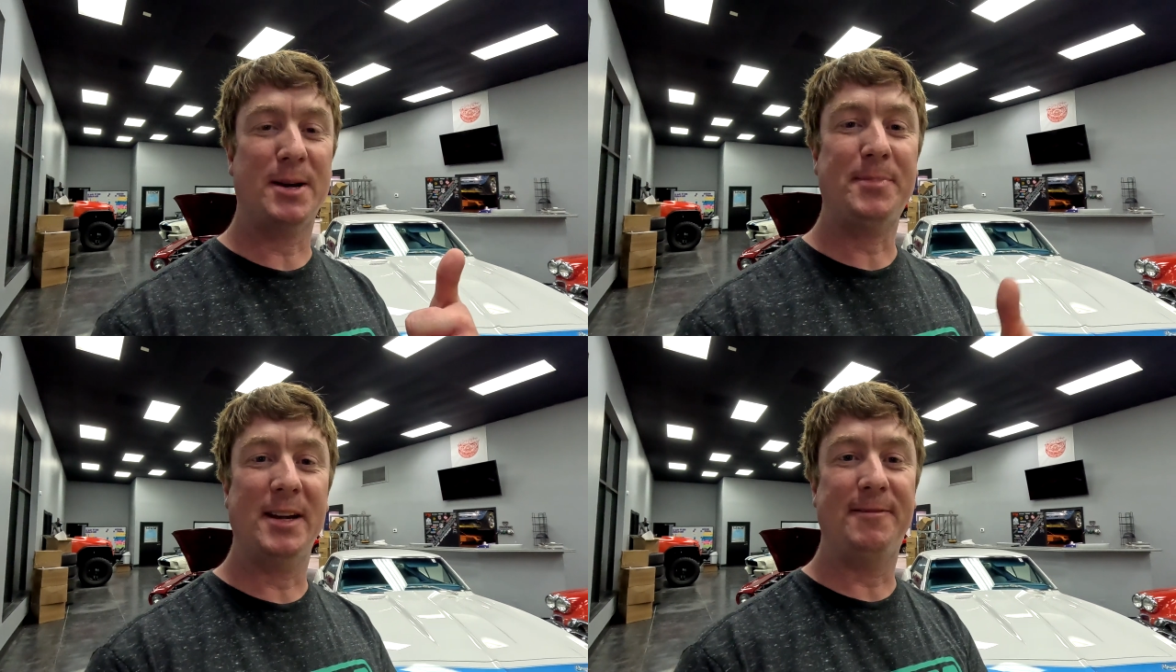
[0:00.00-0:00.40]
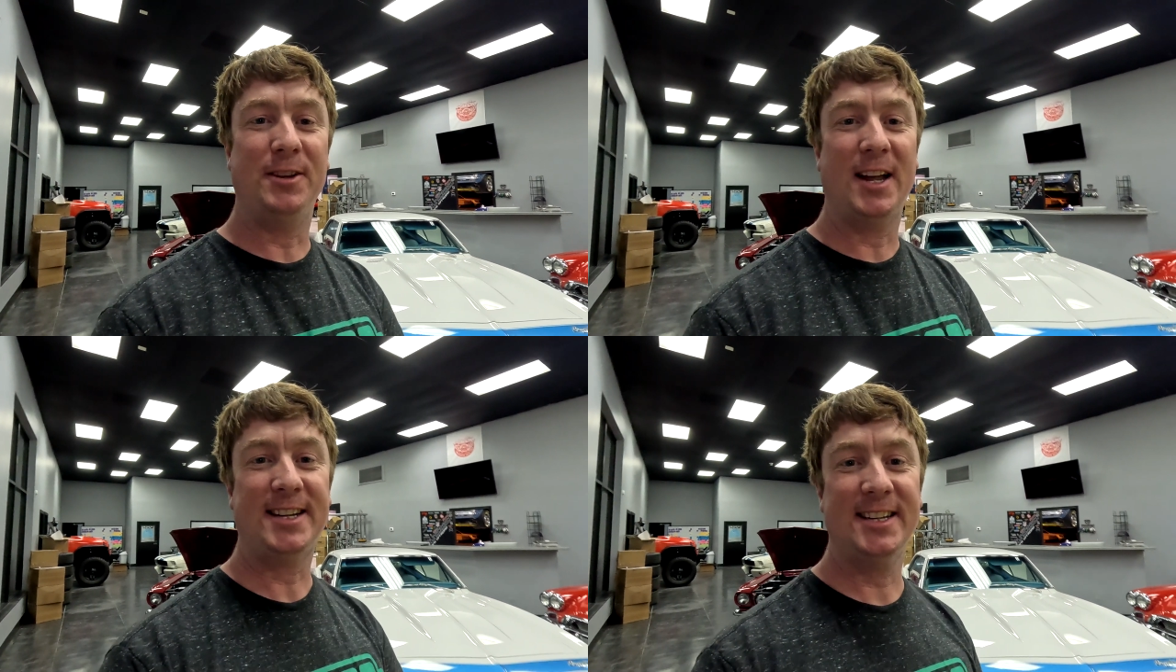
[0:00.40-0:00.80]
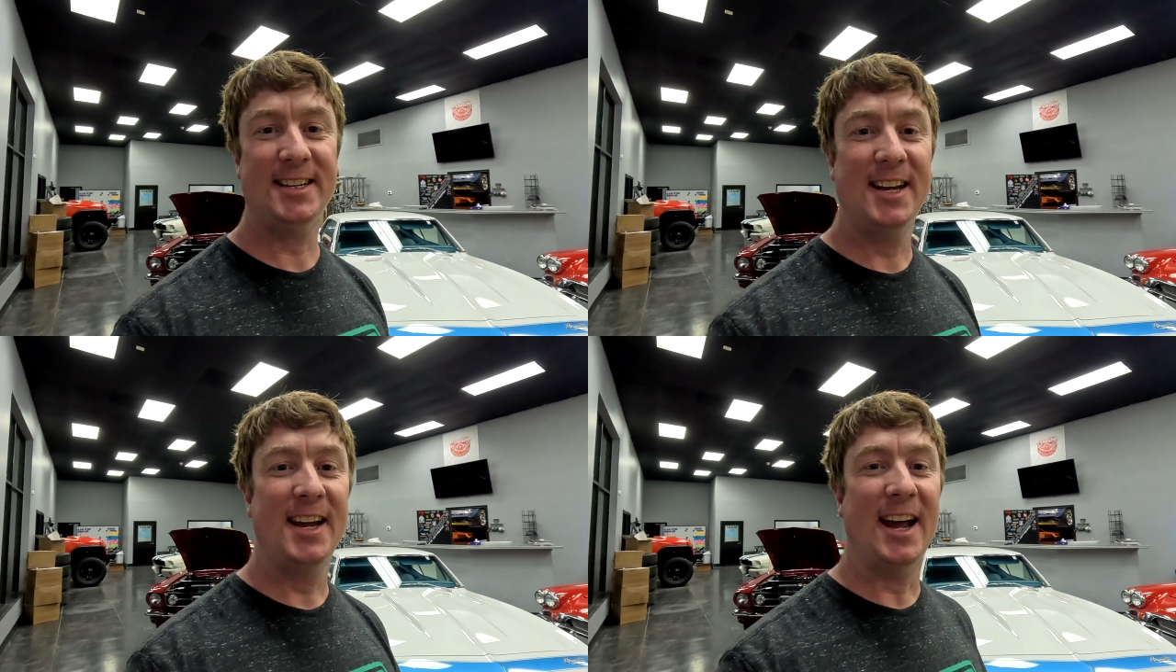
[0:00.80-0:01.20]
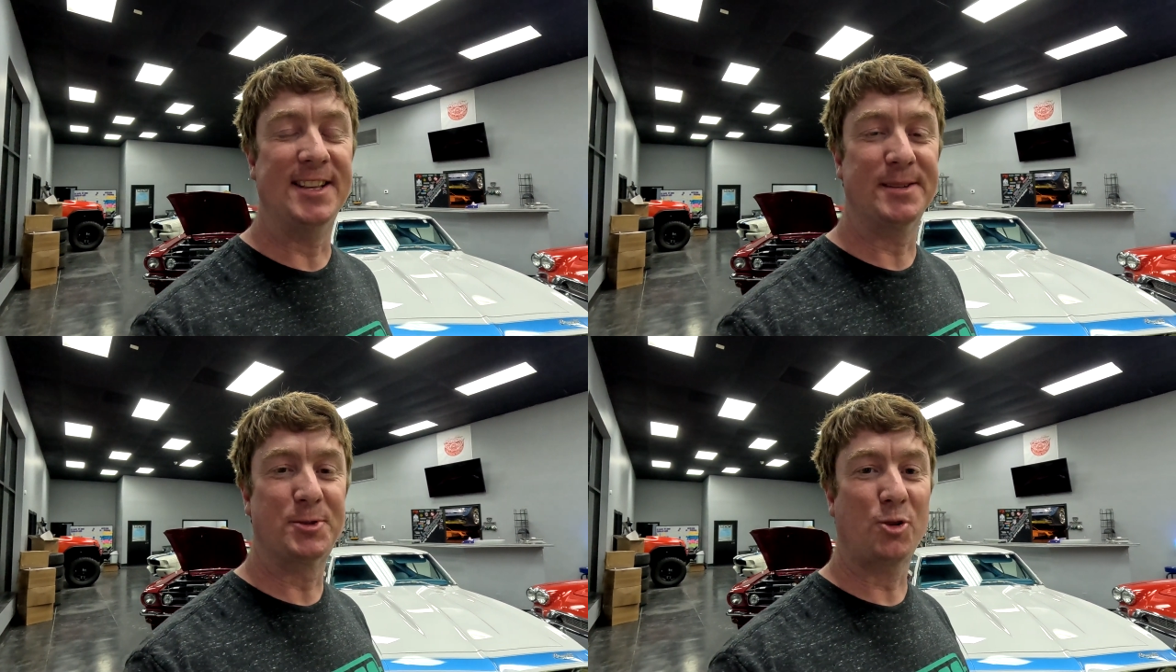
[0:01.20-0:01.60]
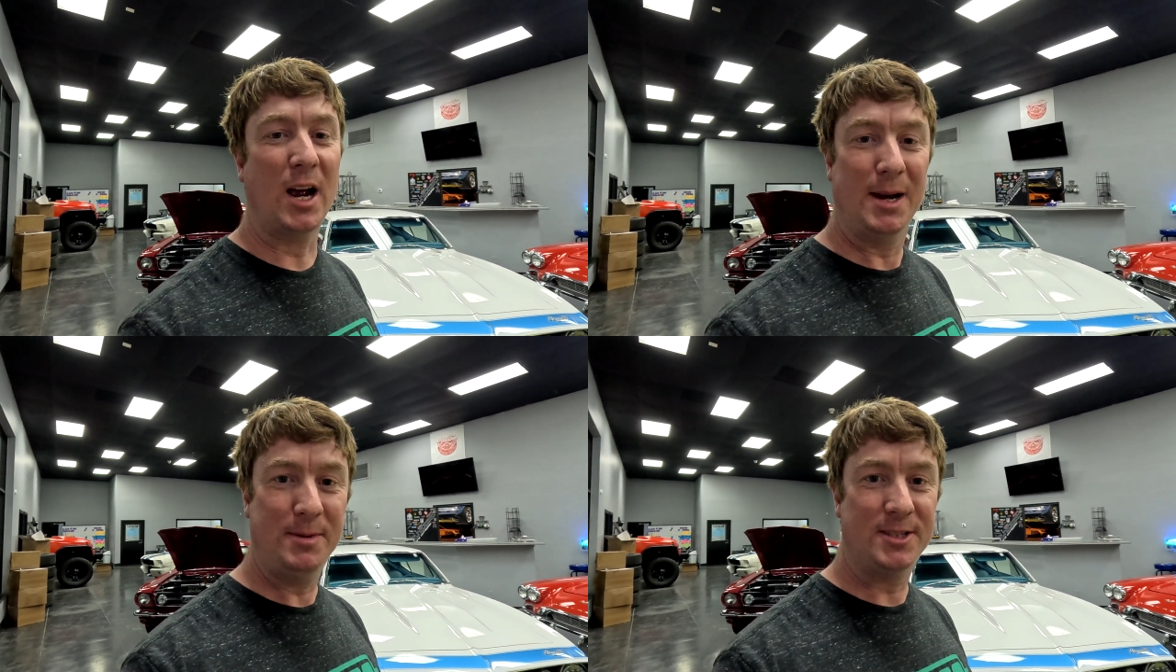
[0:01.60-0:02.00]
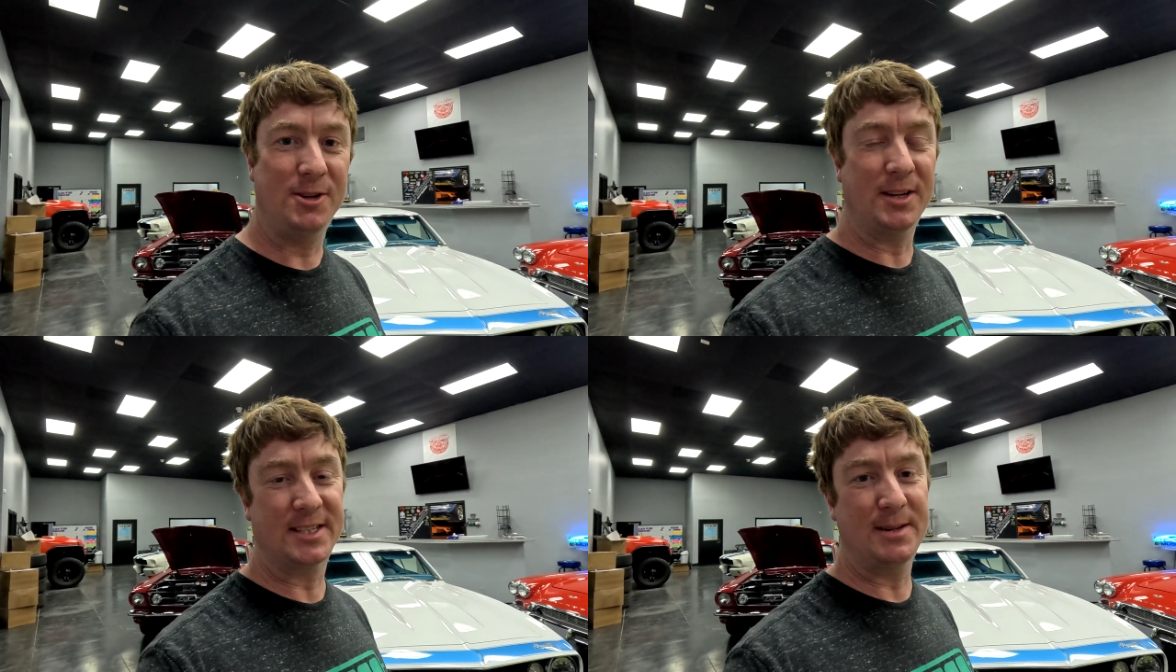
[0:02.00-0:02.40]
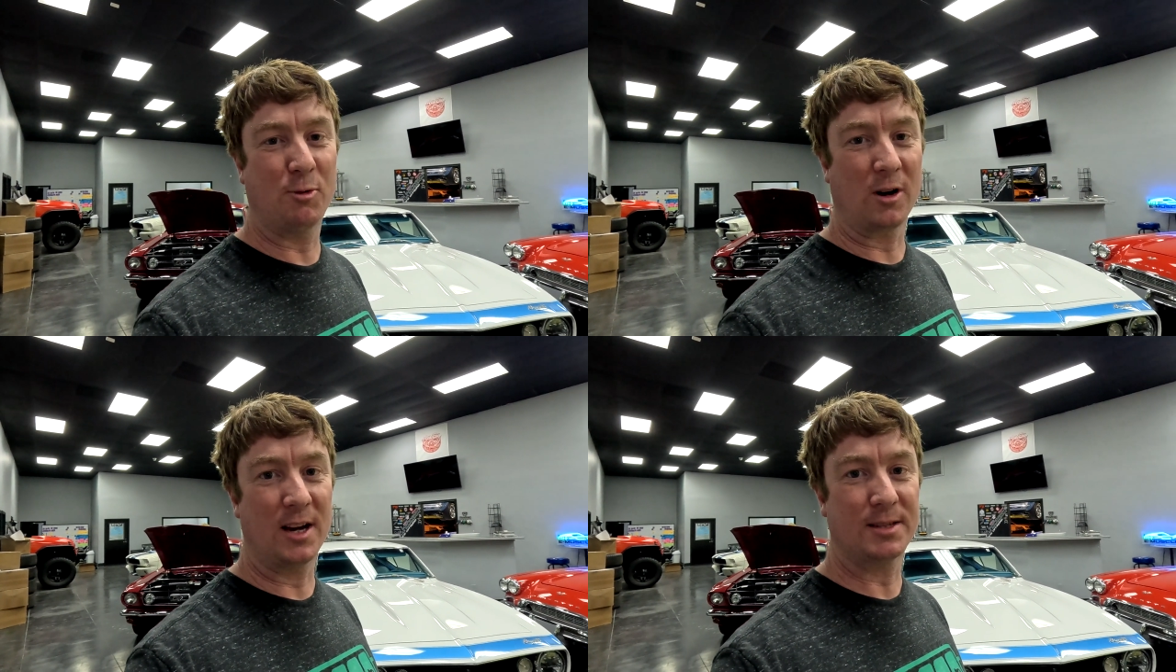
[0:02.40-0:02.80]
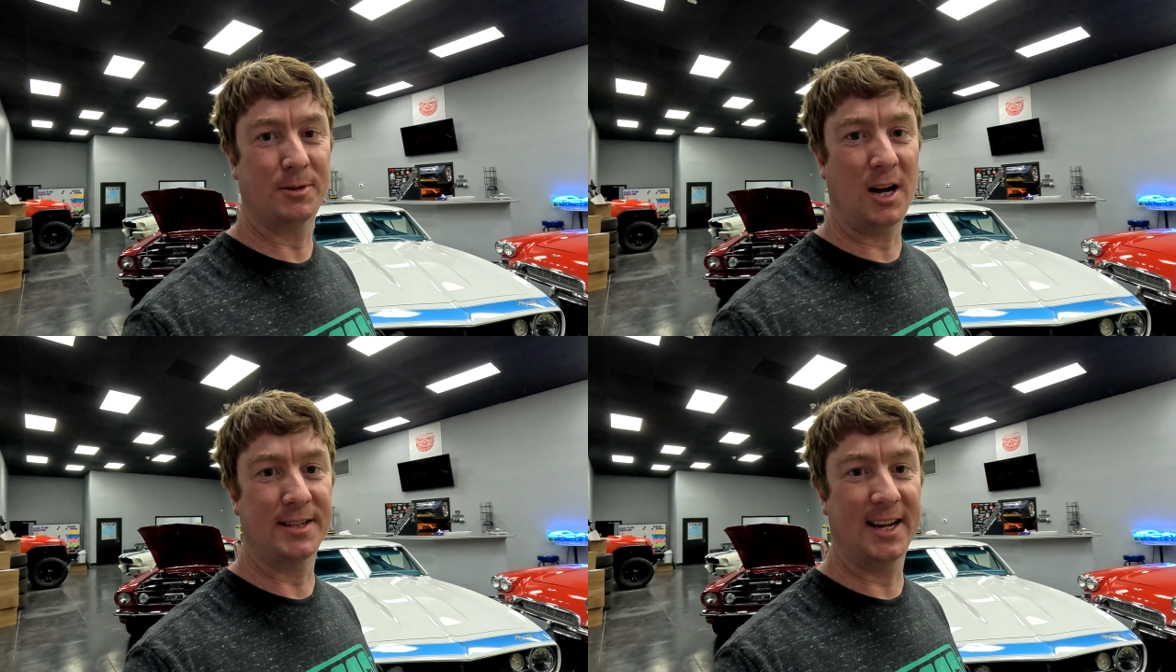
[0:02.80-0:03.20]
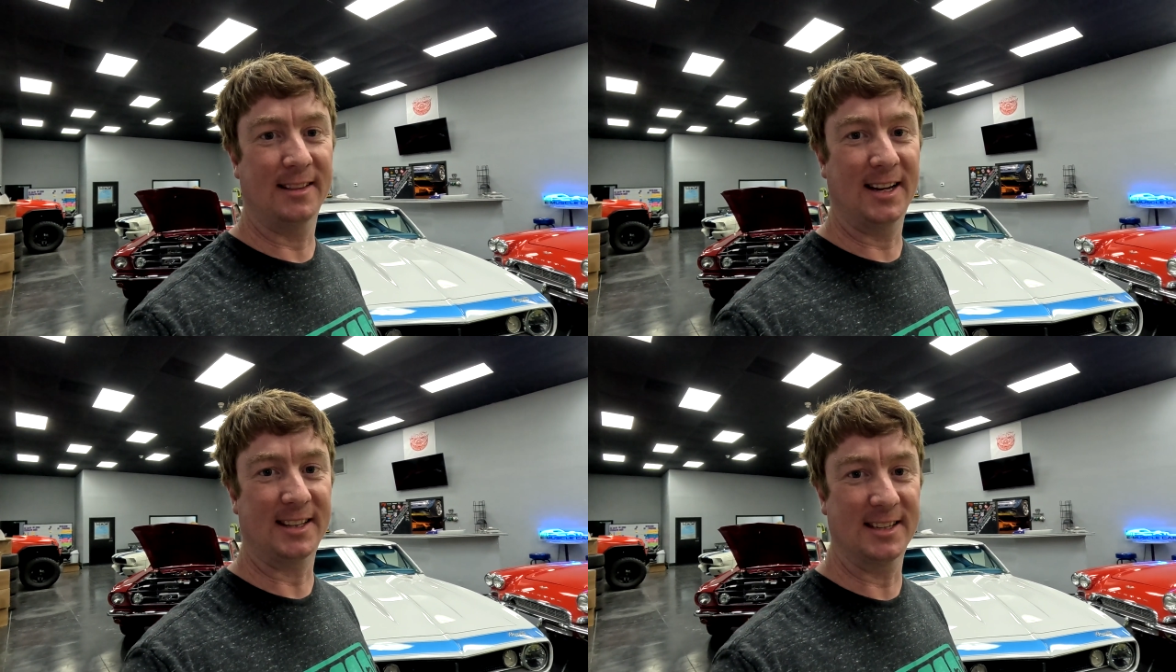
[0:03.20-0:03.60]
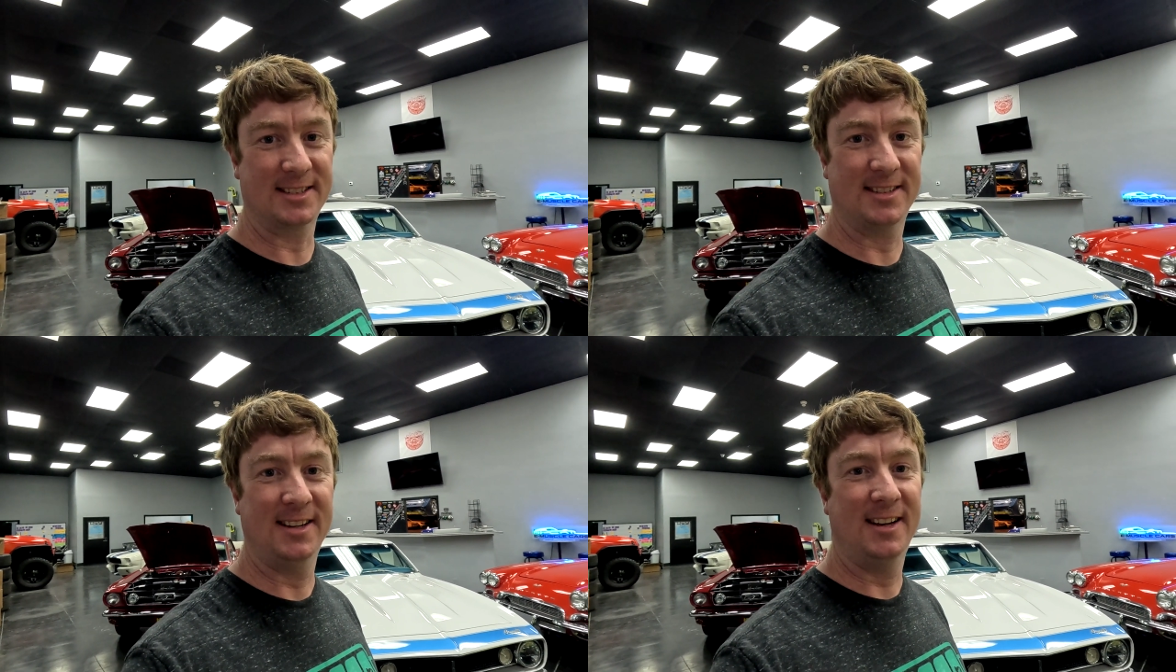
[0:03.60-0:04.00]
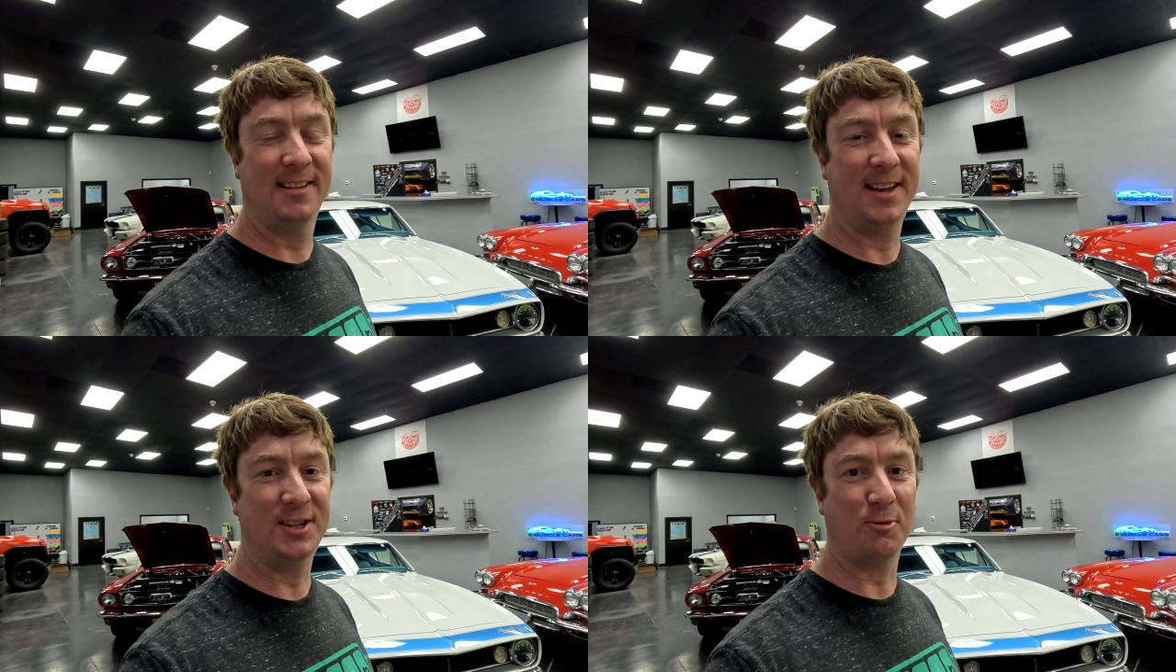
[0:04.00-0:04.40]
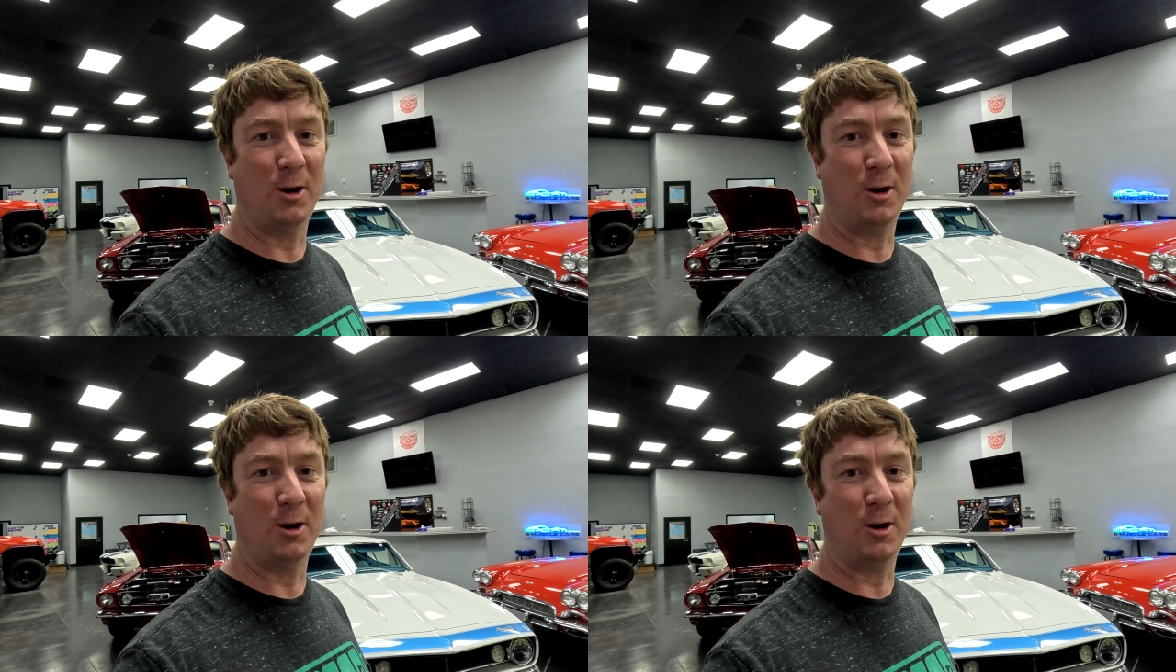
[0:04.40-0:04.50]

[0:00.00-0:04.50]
up if you liked it, and subscribe so you can see more awesome content like this. Thanks for